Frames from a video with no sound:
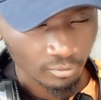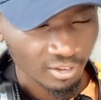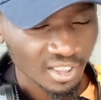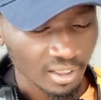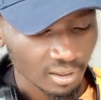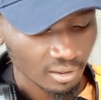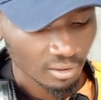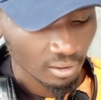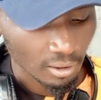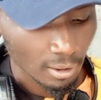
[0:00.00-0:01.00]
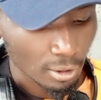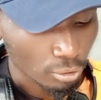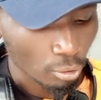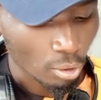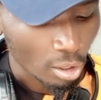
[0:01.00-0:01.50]
You see?
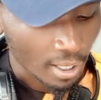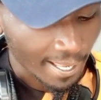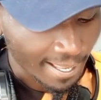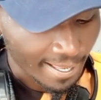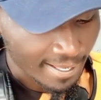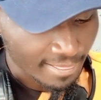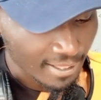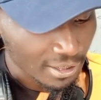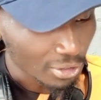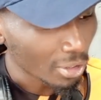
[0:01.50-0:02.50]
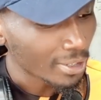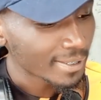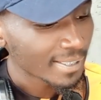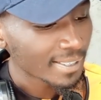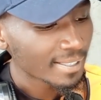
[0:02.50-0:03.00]
So this note
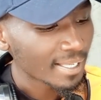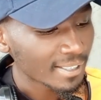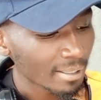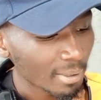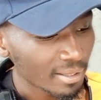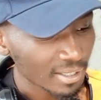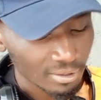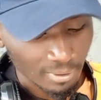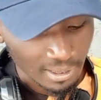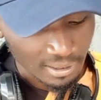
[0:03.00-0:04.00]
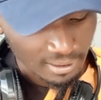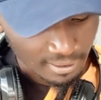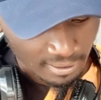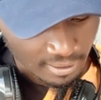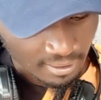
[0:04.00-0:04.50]
is the same as this one.
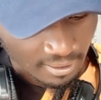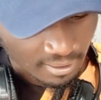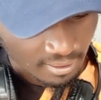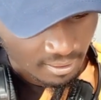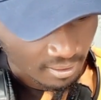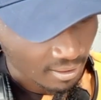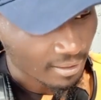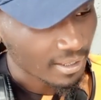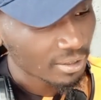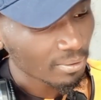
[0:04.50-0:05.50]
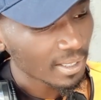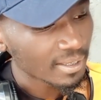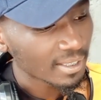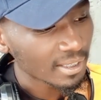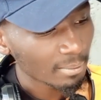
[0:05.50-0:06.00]
This one
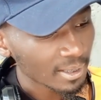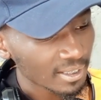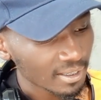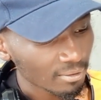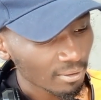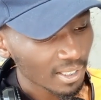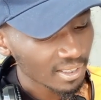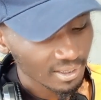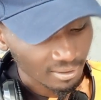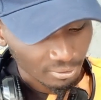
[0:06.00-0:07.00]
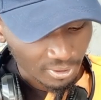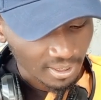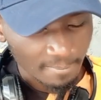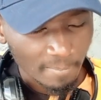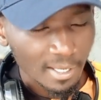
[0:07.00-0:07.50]
is the same as this one. You
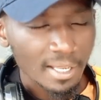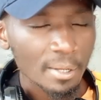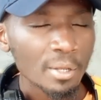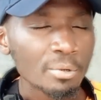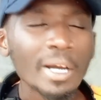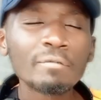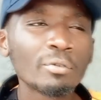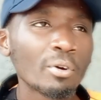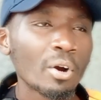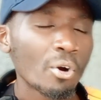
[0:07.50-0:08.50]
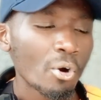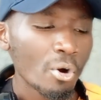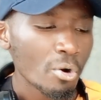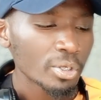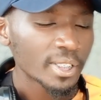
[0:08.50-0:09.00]
see? You have to
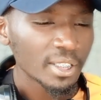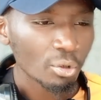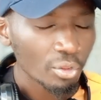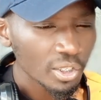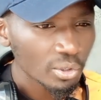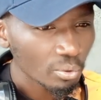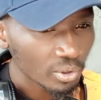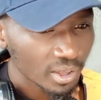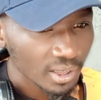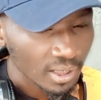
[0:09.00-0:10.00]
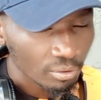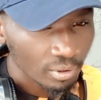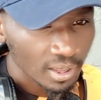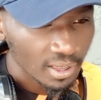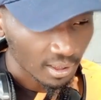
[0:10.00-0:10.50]
all see all these notes into
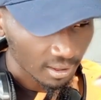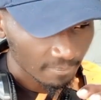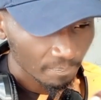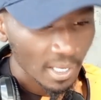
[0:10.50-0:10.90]
details.